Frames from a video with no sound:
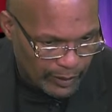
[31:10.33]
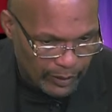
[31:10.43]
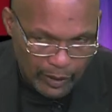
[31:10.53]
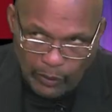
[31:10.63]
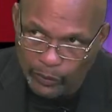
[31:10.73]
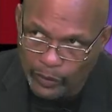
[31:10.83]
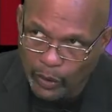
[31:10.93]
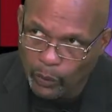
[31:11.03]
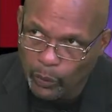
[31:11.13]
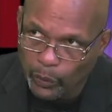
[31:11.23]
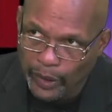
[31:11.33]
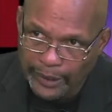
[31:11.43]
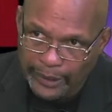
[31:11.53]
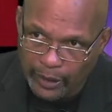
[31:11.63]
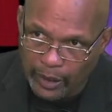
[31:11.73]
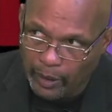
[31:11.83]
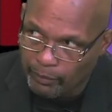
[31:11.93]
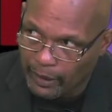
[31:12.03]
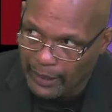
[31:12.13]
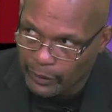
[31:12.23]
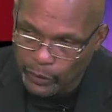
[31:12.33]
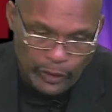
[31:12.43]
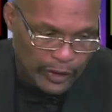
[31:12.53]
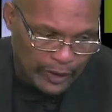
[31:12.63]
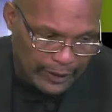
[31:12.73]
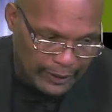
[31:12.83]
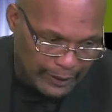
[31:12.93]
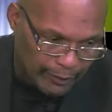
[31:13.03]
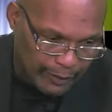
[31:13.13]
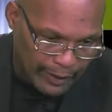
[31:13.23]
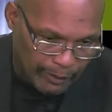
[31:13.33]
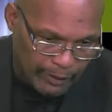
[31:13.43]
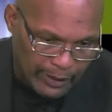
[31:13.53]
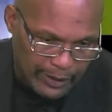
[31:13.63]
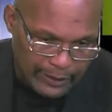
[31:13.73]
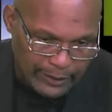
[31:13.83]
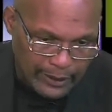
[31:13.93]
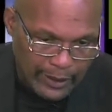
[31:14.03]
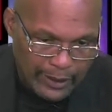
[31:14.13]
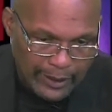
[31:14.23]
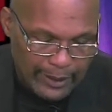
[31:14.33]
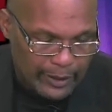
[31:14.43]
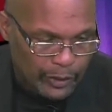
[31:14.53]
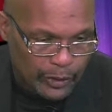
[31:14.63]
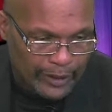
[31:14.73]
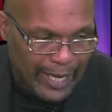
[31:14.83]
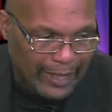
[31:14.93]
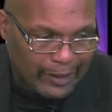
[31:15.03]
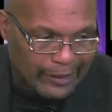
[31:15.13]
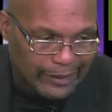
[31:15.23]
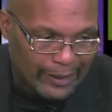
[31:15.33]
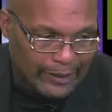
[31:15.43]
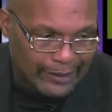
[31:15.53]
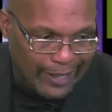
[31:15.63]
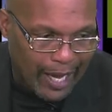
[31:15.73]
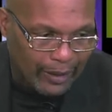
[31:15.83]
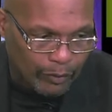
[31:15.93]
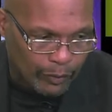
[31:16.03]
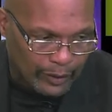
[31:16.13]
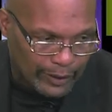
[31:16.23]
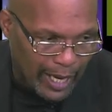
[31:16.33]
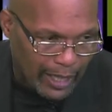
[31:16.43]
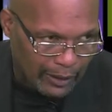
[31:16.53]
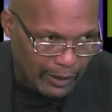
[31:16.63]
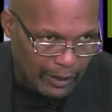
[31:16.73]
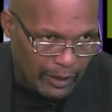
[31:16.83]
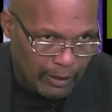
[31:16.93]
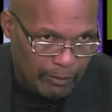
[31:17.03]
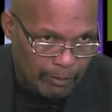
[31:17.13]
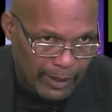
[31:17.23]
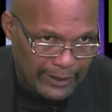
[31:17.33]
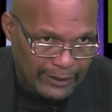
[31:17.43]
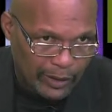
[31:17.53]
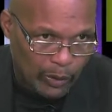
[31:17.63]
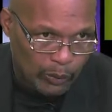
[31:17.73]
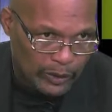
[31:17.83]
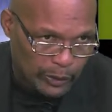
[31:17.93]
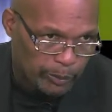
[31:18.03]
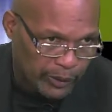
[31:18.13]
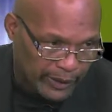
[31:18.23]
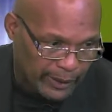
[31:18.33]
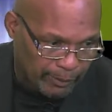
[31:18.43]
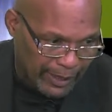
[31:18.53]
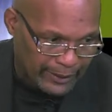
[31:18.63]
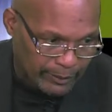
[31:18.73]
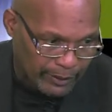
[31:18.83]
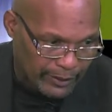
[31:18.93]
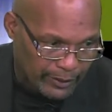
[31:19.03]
Don't run it up like you're going to live there, because you're not going to get dollar for dollar based on what you put in the basement,